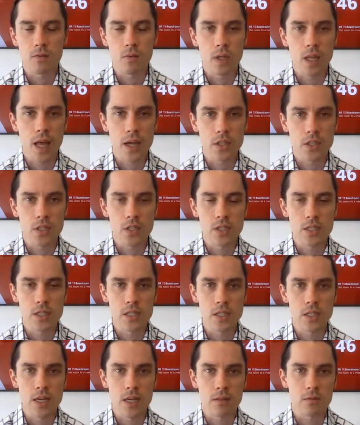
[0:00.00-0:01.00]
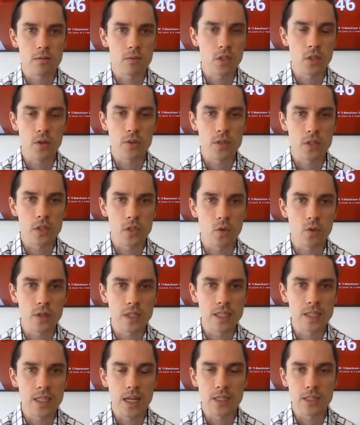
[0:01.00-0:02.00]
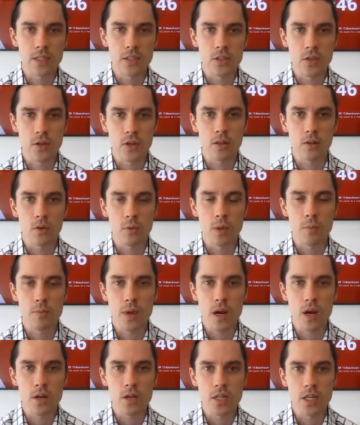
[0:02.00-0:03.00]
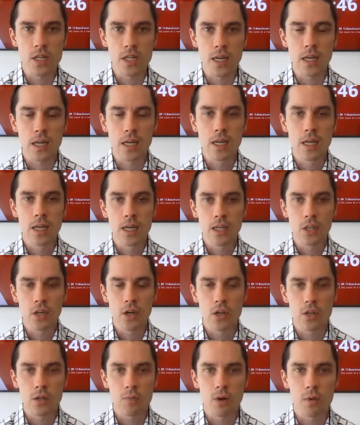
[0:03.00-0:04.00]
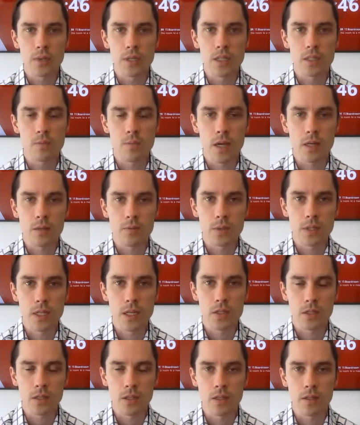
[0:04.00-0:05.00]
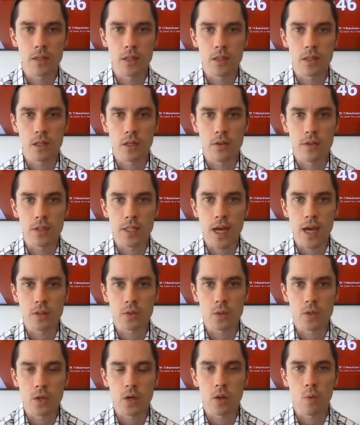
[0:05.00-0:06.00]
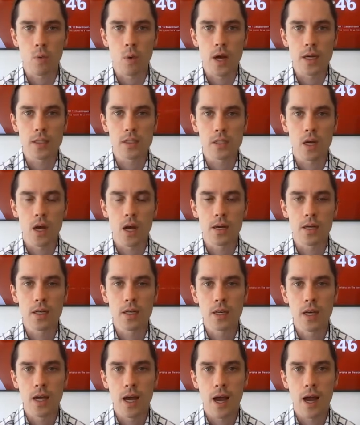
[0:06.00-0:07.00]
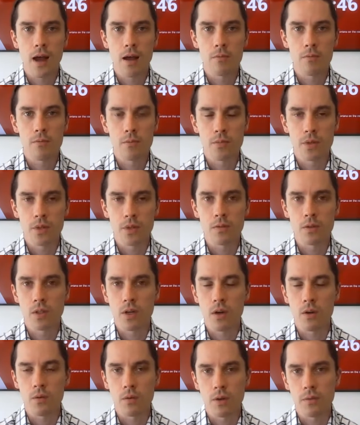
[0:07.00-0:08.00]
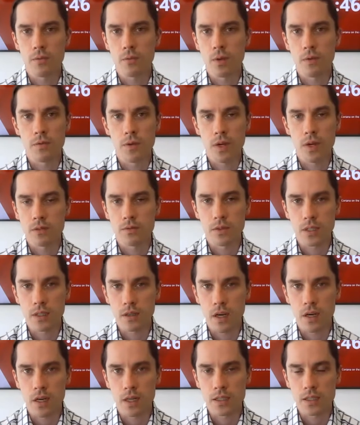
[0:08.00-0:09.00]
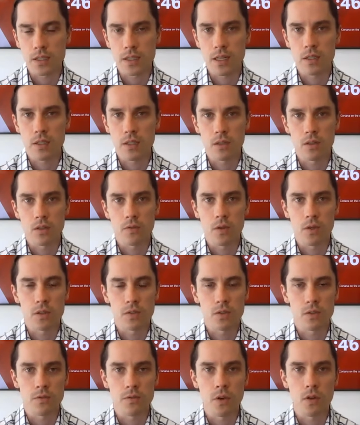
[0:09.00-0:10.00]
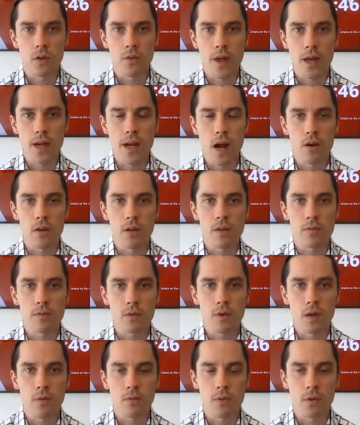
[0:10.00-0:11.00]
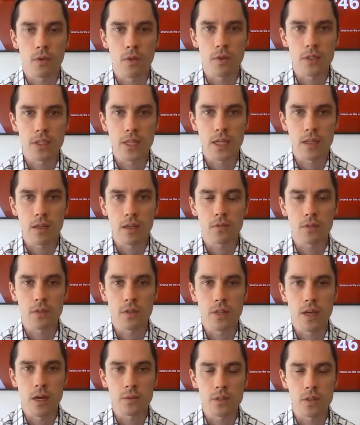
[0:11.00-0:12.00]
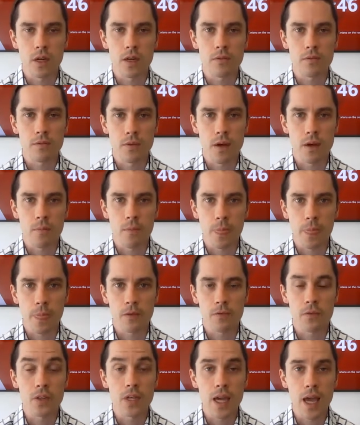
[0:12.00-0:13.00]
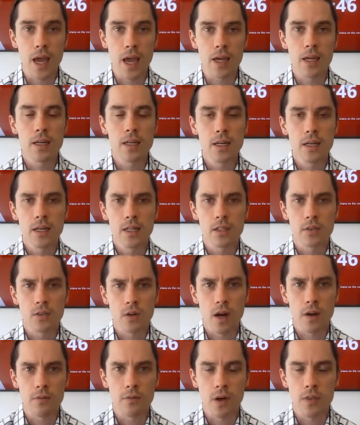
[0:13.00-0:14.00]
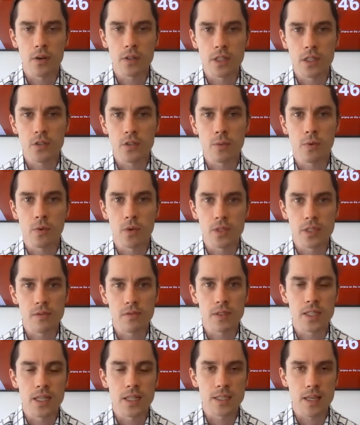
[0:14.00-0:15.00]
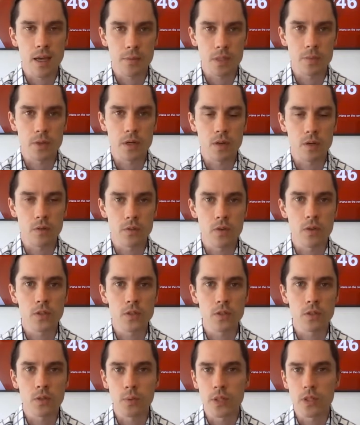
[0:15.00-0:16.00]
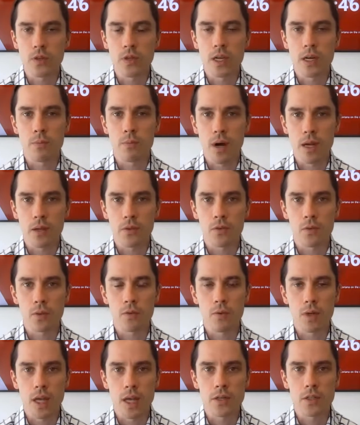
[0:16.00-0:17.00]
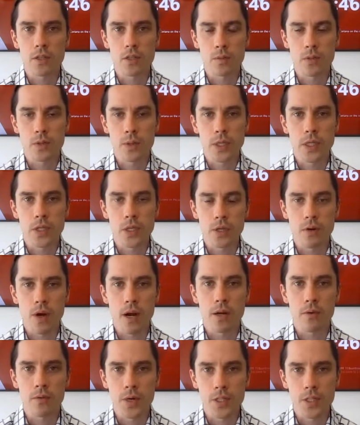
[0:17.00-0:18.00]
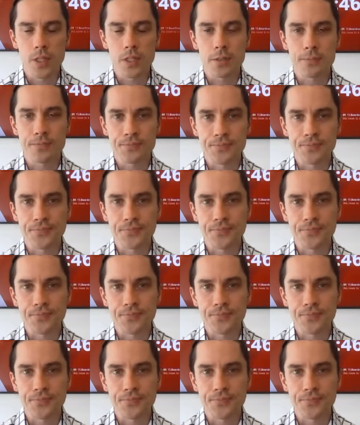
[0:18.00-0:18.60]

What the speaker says: in relations, and the story starts to turn a little bit bearish again, you'd probably expect potentially that the DAX will go to the wayside. But effectively, like I said, you've got to sort of follow that narrative and follow those key levels on the upside if you can, to try and find those entry points if it does happen to be a reversal and we do get a breakthrough in relations between Ukraine and Russia.